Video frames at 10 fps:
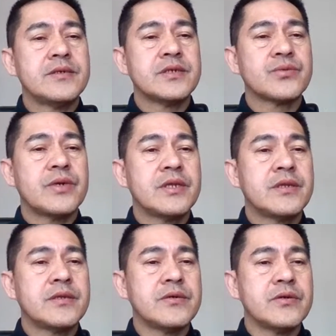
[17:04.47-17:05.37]
just want
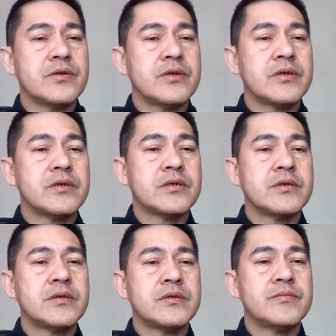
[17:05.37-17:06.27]
to
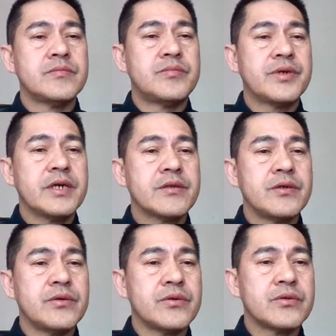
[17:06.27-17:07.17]
bring to
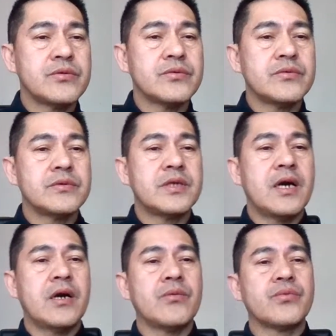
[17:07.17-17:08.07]
you to
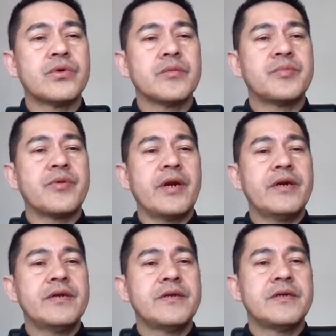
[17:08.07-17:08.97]
the word of
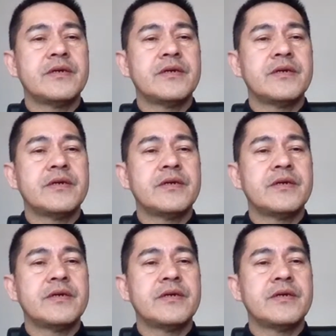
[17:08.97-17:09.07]
prayer.